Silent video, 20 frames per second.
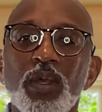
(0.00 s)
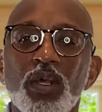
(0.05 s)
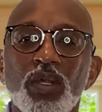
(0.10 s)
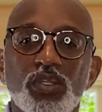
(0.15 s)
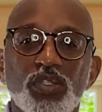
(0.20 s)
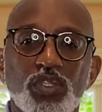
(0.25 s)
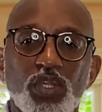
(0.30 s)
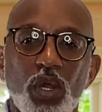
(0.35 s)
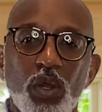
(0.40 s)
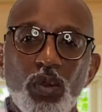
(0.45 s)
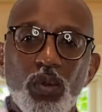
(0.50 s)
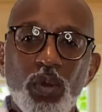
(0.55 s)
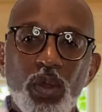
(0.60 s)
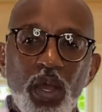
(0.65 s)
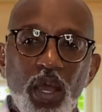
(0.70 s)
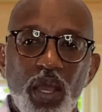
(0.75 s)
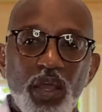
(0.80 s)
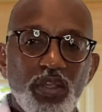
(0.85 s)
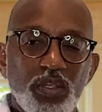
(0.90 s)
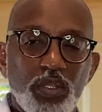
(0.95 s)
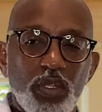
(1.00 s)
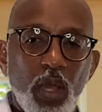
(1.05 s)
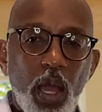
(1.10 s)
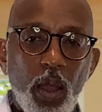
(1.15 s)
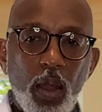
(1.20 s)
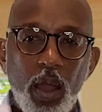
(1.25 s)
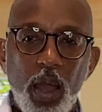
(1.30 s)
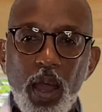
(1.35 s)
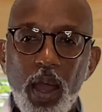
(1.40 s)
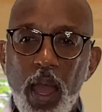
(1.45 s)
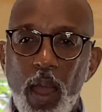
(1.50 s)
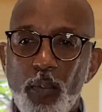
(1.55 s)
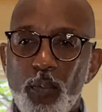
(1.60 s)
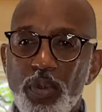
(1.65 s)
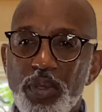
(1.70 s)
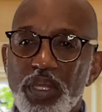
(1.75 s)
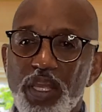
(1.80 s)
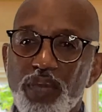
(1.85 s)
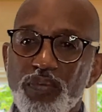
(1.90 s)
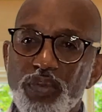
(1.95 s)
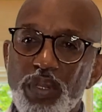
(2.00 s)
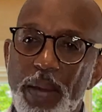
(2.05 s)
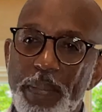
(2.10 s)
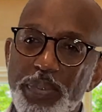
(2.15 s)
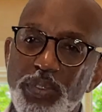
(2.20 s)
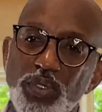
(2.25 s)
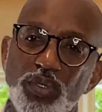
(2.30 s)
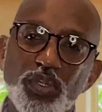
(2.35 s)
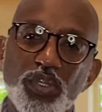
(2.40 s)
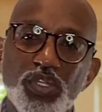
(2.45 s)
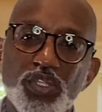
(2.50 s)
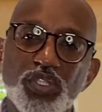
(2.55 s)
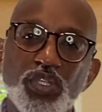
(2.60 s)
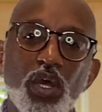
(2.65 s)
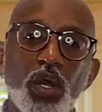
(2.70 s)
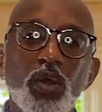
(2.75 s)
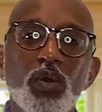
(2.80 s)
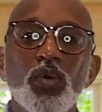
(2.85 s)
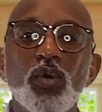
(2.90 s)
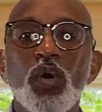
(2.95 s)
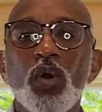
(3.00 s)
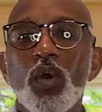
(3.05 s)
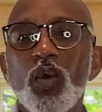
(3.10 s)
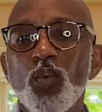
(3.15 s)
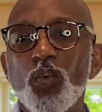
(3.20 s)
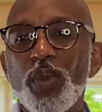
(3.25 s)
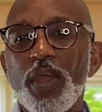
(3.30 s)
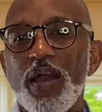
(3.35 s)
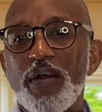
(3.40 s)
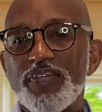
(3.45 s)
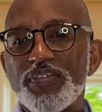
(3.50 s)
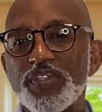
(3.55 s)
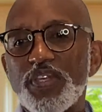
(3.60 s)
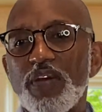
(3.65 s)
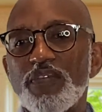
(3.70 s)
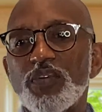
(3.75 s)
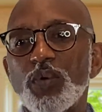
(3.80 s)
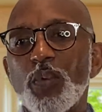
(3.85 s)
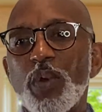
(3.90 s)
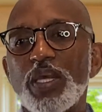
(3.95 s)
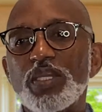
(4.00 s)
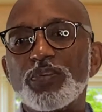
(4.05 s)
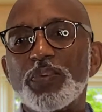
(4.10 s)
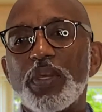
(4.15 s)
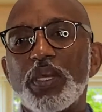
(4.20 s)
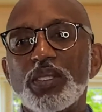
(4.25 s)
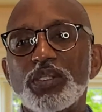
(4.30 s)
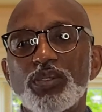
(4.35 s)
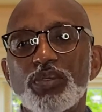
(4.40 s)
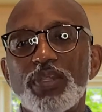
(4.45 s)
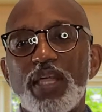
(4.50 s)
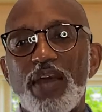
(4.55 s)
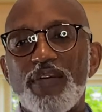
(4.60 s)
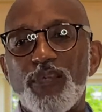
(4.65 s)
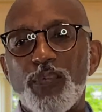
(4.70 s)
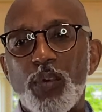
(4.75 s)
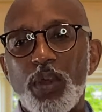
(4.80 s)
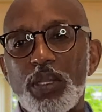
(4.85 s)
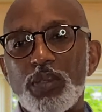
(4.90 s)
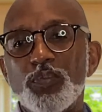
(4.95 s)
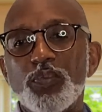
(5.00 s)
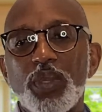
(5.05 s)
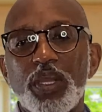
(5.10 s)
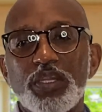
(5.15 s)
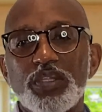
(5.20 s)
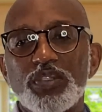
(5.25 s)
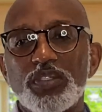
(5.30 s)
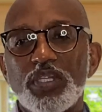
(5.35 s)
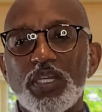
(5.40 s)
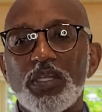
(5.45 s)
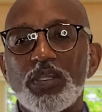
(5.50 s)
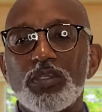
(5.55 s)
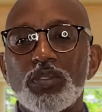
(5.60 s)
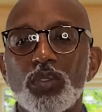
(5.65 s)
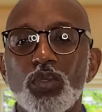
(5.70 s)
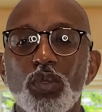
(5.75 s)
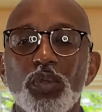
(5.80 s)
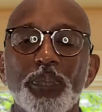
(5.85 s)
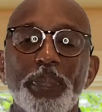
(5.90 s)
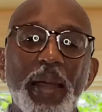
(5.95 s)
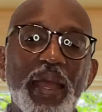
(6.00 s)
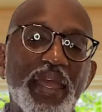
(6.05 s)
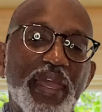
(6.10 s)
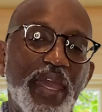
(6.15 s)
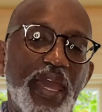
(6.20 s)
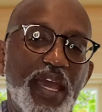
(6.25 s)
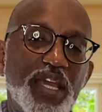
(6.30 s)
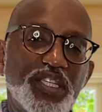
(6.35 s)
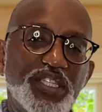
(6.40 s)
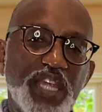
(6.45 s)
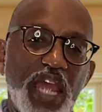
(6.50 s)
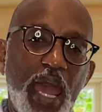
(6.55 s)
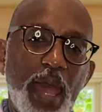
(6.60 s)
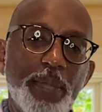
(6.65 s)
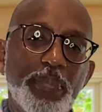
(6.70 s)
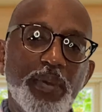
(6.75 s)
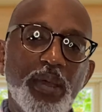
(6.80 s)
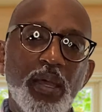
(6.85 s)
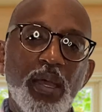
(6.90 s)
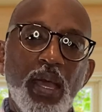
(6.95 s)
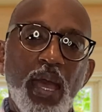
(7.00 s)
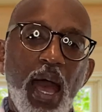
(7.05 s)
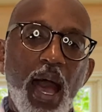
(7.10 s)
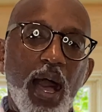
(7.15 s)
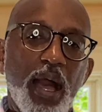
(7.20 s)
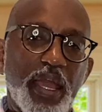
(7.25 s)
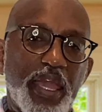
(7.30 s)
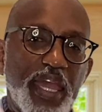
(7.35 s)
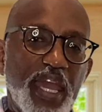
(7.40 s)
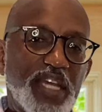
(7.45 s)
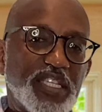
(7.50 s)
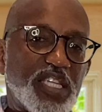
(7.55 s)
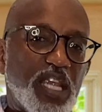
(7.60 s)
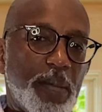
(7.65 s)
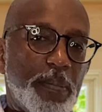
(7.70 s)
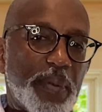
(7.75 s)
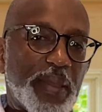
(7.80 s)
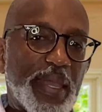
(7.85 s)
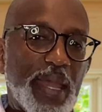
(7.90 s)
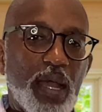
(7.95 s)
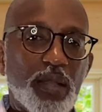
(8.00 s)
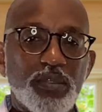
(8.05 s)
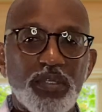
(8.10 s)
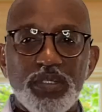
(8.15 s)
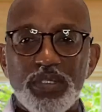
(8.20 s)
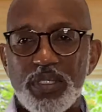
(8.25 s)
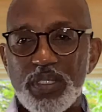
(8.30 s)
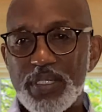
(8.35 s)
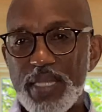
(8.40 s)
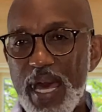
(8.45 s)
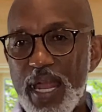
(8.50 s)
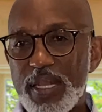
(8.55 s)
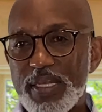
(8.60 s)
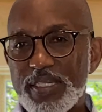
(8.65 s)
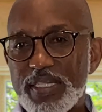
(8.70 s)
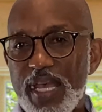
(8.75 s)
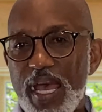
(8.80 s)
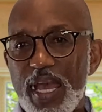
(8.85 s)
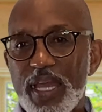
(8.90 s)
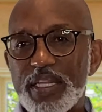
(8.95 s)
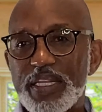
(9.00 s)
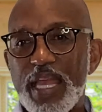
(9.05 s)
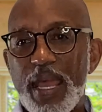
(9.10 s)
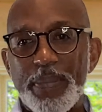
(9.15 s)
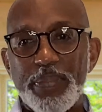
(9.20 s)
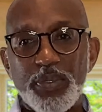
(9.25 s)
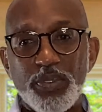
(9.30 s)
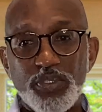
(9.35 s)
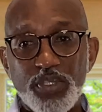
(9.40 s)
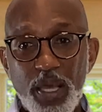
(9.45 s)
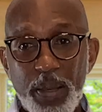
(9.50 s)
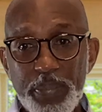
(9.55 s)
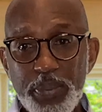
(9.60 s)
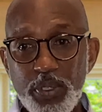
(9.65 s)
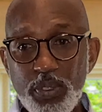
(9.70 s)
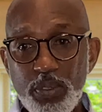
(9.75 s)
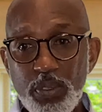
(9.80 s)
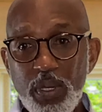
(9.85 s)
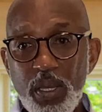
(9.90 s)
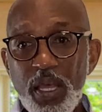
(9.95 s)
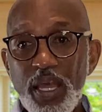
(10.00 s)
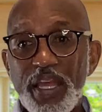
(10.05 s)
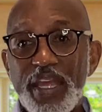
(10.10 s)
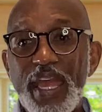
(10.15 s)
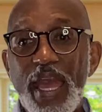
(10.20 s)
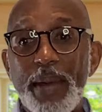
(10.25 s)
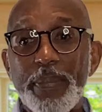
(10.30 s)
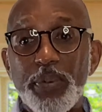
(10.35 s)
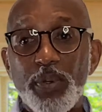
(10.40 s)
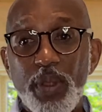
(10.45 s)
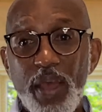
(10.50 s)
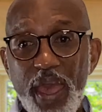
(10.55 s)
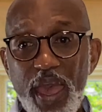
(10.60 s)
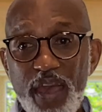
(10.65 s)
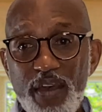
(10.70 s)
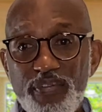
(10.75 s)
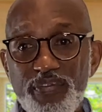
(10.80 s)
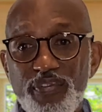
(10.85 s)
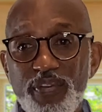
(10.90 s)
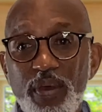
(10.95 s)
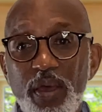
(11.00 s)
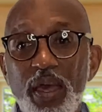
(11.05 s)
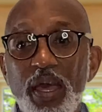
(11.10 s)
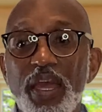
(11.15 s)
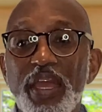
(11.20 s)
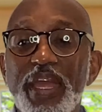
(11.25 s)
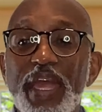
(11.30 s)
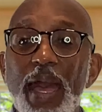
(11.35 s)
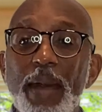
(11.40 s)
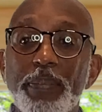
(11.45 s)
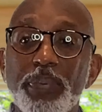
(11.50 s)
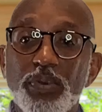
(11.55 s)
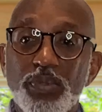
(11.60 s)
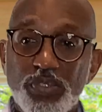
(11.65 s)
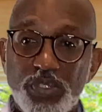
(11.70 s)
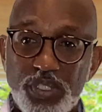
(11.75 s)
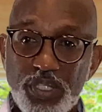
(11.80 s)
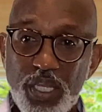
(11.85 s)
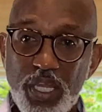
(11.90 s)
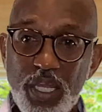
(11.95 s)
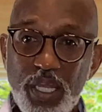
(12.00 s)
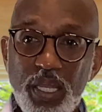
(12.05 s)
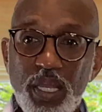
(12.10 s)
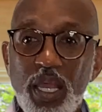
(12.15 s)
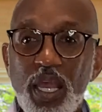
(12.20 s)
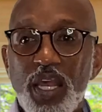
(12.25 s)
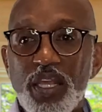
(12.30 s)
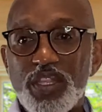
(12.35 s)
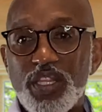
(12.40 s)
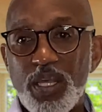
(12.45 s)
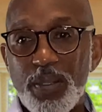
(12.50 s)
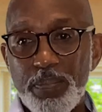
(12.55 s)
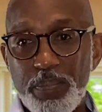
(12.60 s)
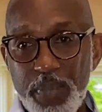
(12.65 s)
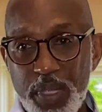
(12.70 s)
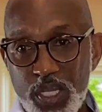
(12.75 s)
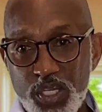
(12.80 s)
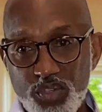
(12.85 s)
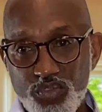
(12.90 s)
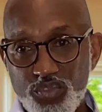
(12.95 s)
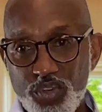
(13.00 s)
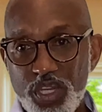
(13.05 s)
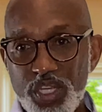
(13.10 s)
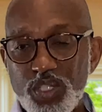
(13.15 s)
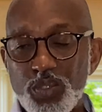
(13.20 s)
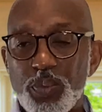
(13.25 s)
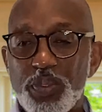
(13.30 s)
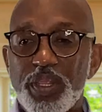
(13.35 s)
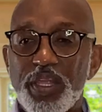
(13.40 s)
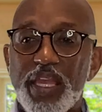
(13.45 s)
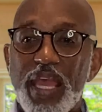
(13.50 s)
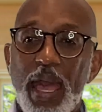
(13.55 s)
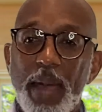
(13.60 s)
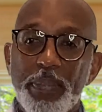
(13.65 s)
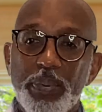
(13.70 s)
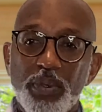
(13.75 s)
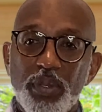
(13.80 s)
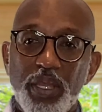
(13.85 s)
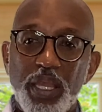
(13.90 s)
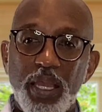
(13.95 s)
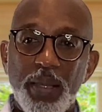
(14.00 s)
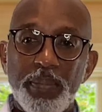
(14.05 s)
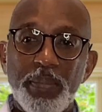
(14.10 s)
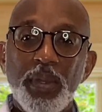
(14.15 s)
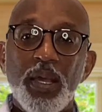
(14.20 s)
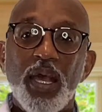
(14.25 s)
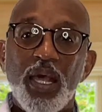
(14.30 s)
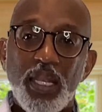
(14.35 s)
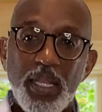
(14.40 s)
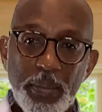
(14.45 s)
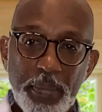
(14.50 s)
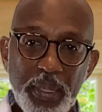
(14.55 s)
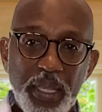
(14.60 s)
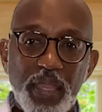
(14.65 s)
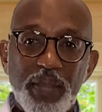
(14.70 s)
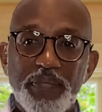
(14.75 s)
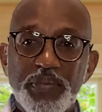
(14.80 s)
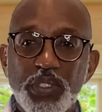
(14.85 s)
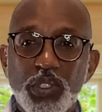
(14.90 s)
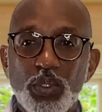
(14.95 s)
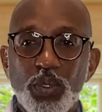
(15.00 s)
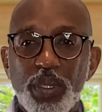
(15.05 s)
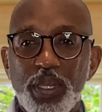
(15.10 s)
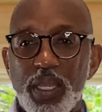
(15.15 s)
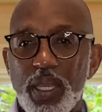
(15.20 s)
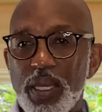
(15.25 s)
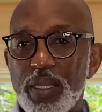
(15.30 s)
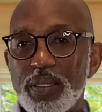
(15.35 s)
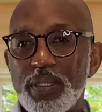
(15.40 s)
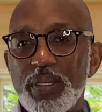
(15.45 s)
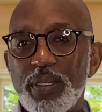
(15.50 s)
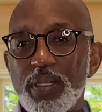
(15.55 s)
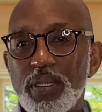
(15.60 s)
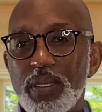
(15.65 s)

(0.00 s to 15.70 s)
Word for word: So, uh, I want to give you an opportunity to sow. We have several ways we can do that from. We can do it by Cash App. Our Cash App account is a dollar sign, capital W, capital F, capital C, then ministries with a capital M. Let me give it to you again.